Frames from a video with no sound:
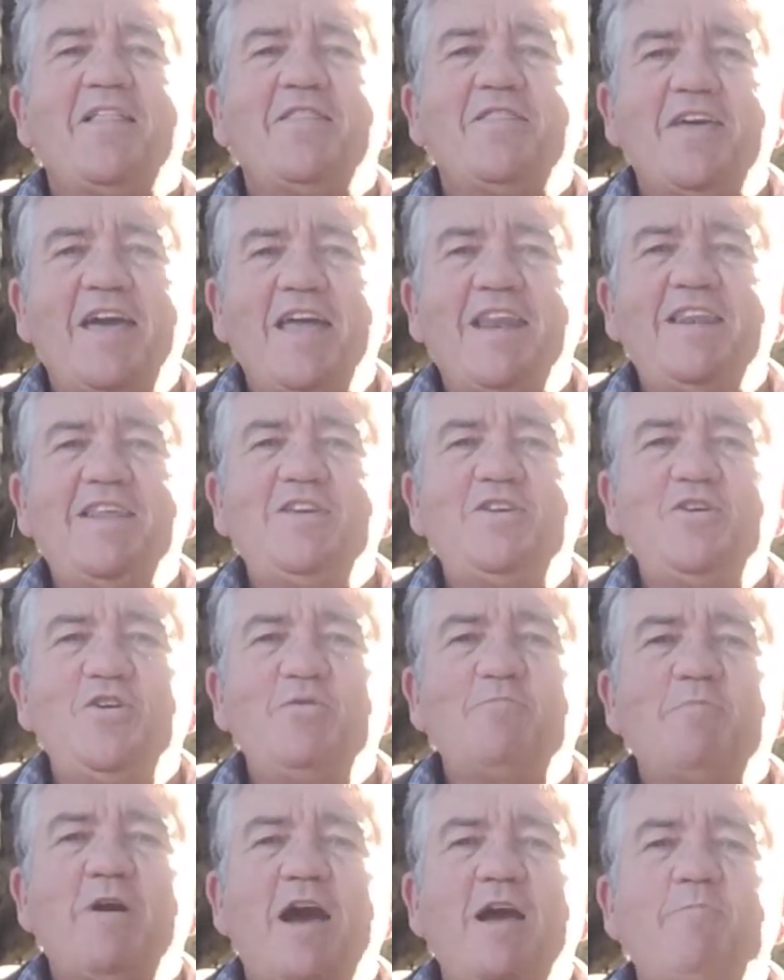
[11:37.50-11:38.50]
Then
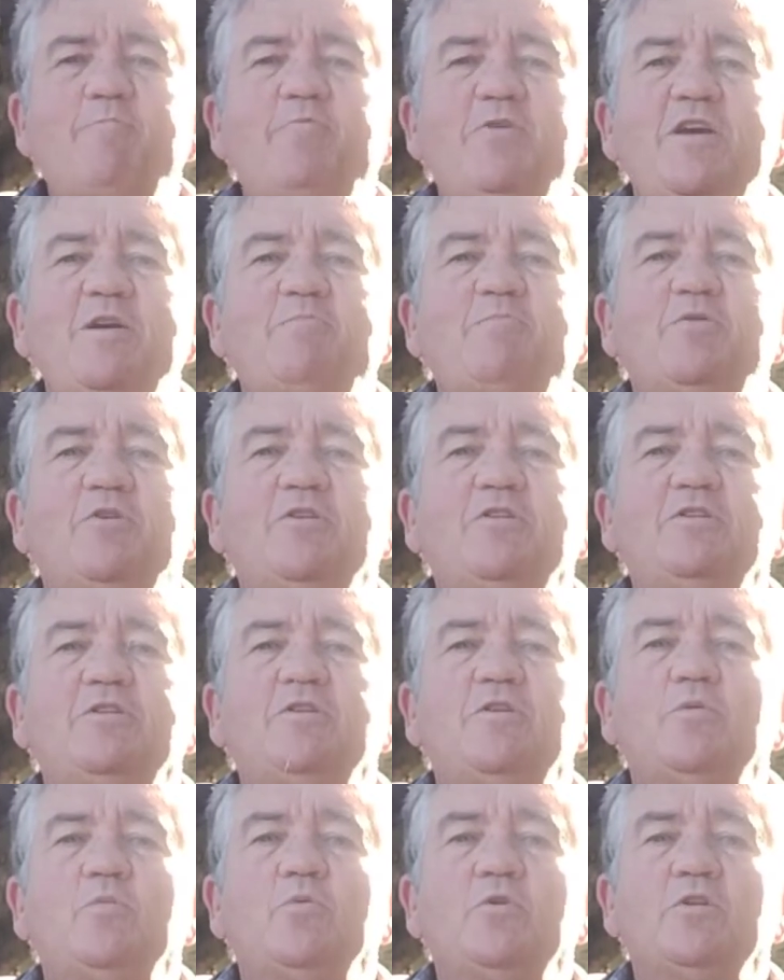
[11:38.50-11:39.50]
you, my people,
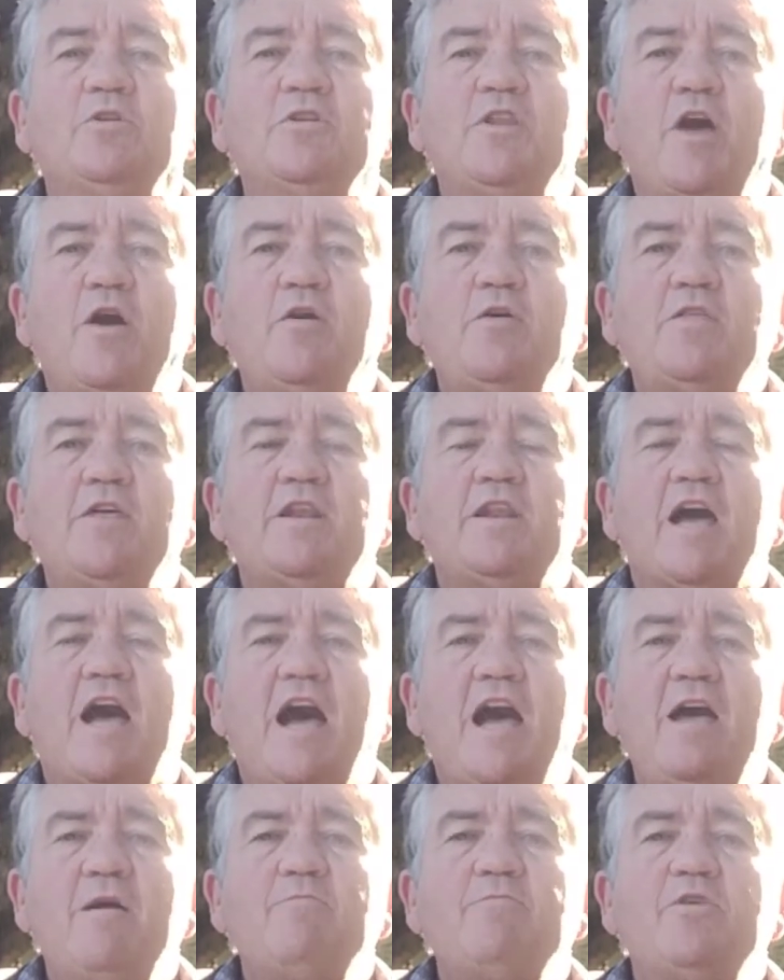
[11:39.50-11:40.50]
will know that
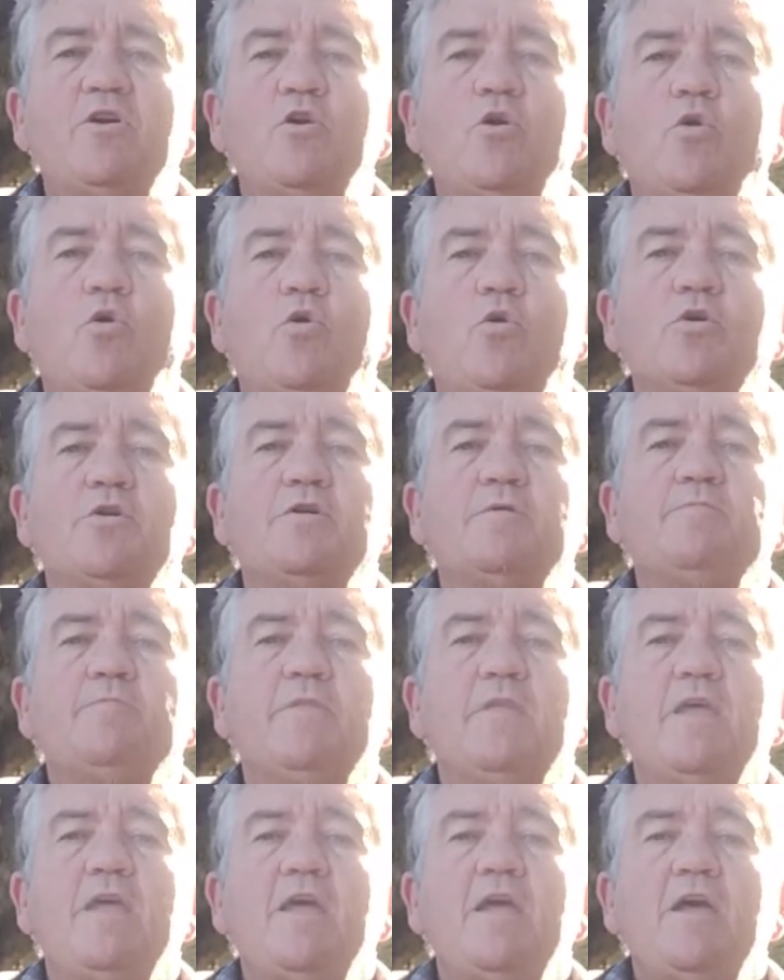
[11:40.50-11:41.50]
I am the Lord
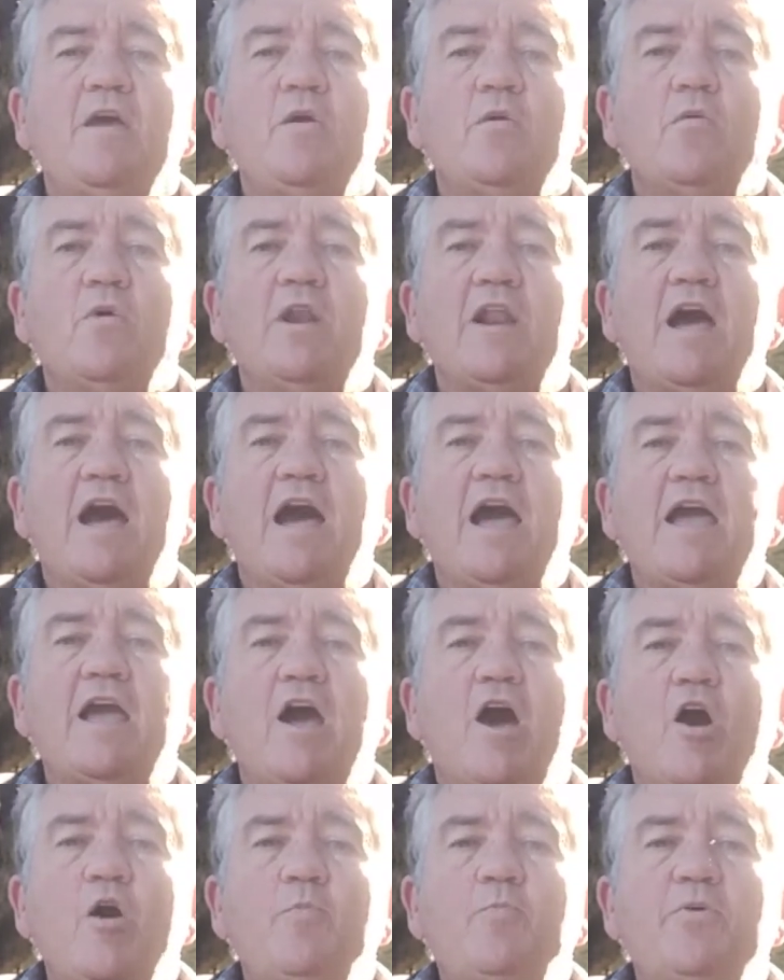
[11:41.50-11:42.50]
when I
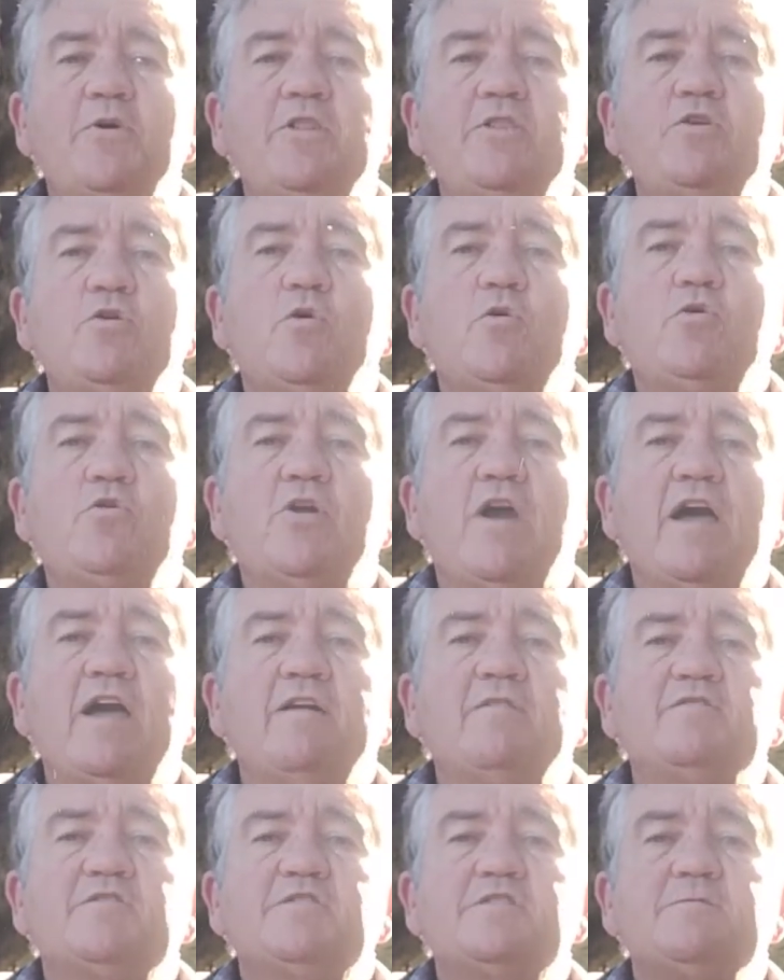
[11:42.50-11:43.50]
open your
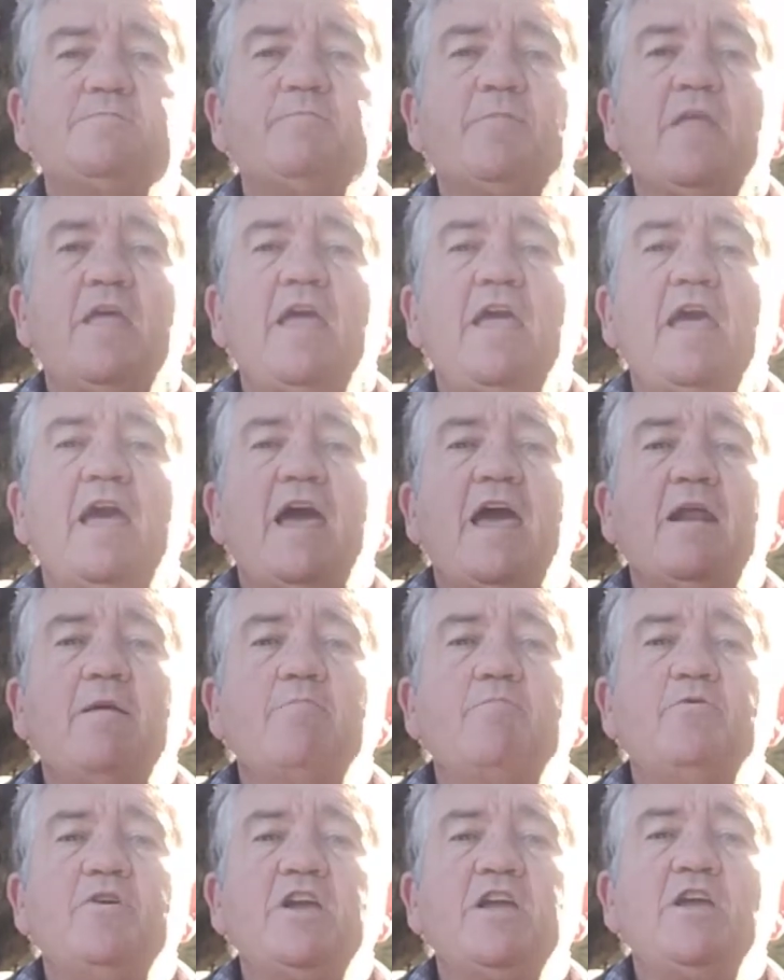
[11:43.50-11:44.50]
graves
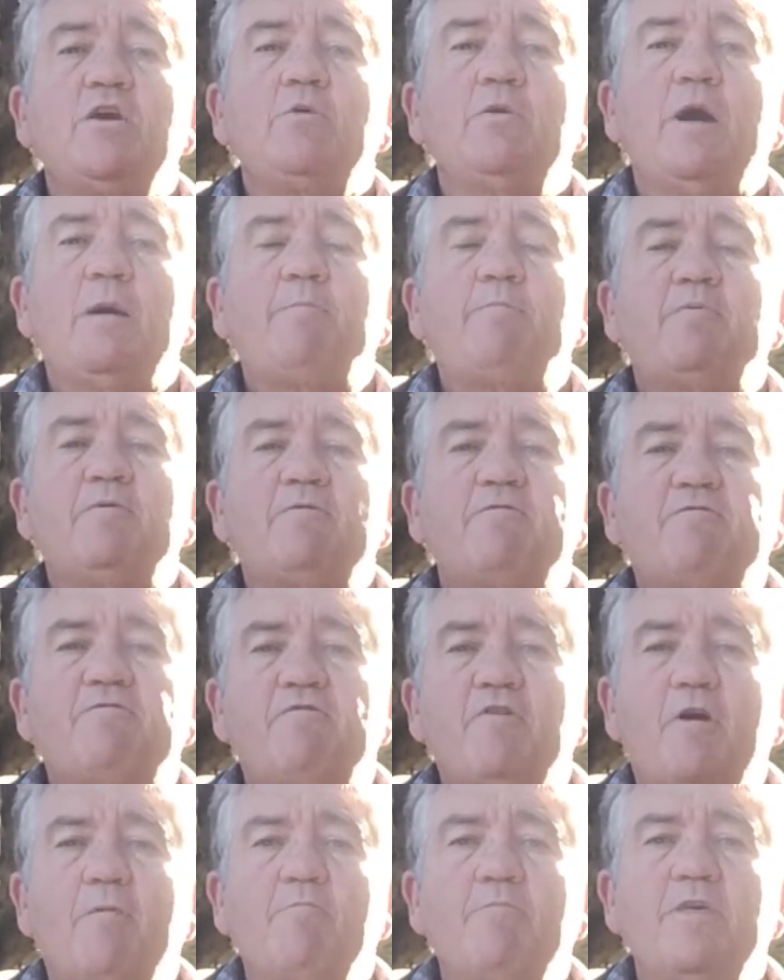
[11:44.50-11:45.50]
and bring you up
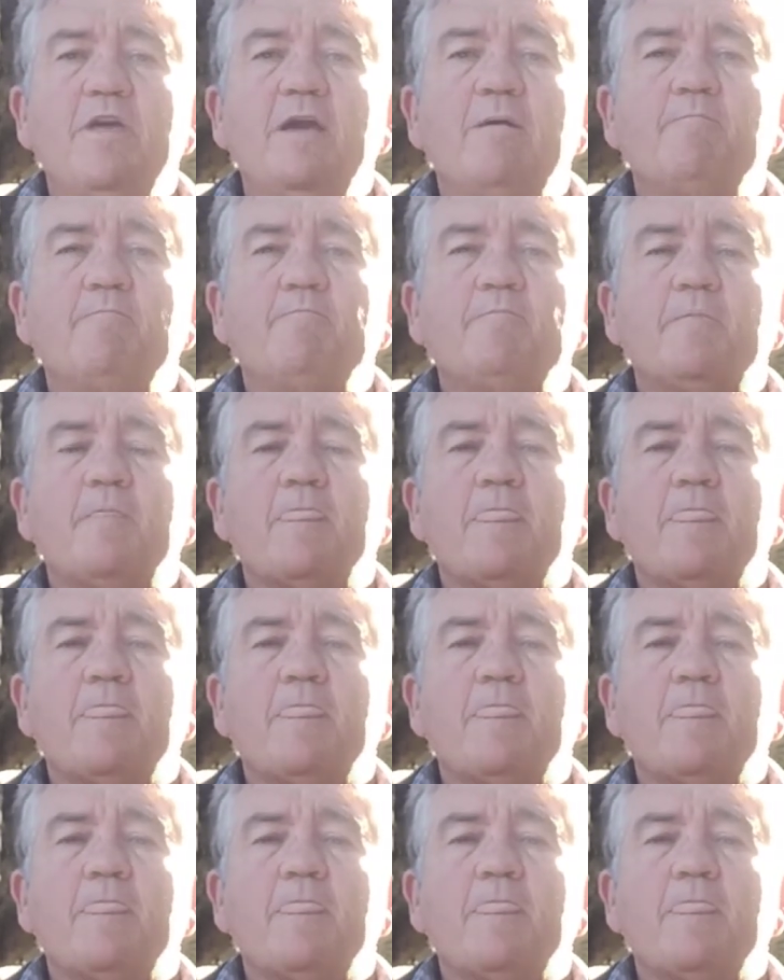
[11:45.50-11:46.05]
from them.